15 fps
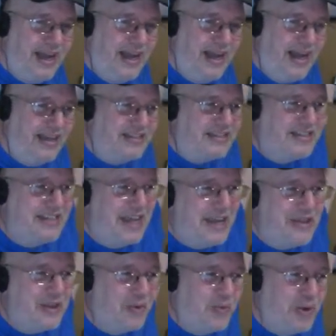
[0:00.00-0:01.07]
I
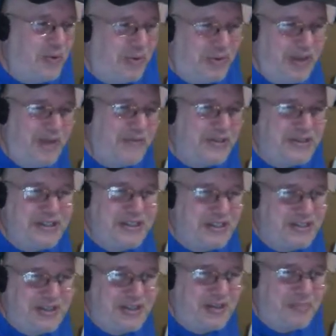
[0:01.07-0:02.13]
said that we will never see
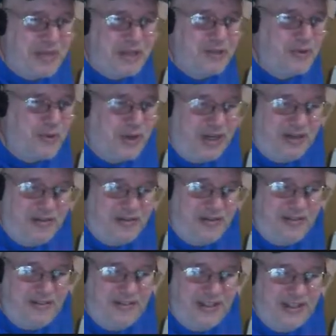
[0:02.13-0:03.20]
this on the big screen.
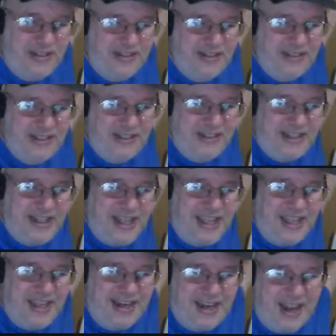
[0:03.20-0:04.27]

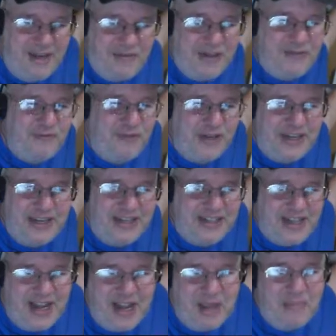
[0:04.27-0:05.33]
And every freaking
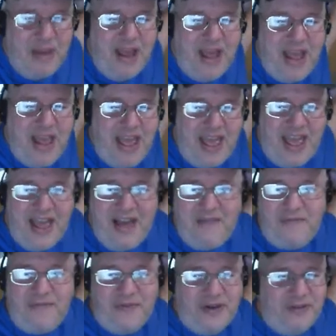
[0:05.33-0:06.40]
time,
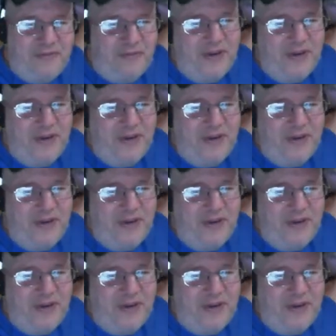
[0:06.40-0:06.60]
it's